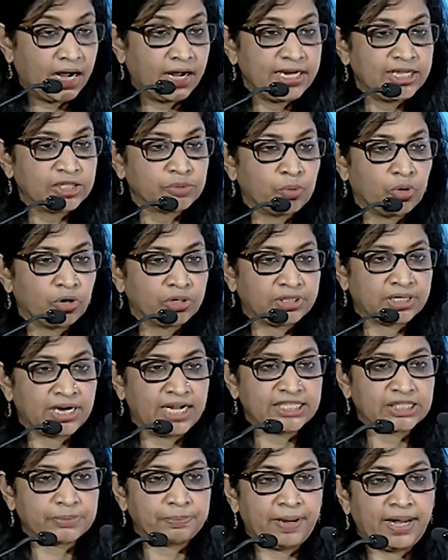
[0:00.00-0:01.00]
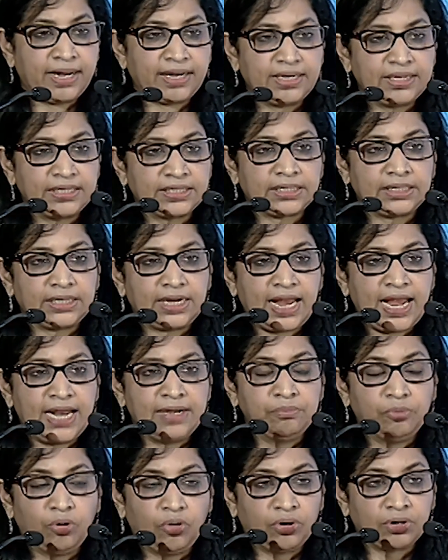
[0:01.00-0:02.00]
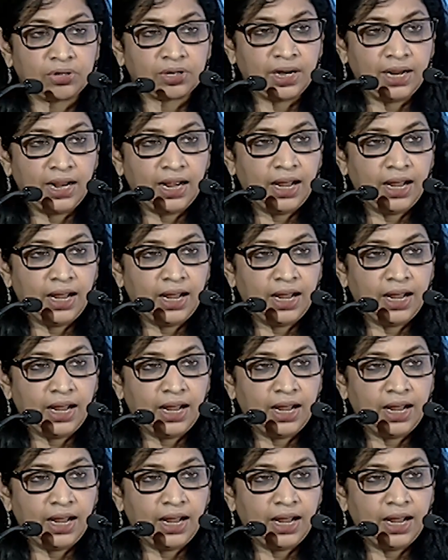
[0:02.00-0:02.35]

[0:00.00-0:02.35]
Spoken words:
is more transparent and more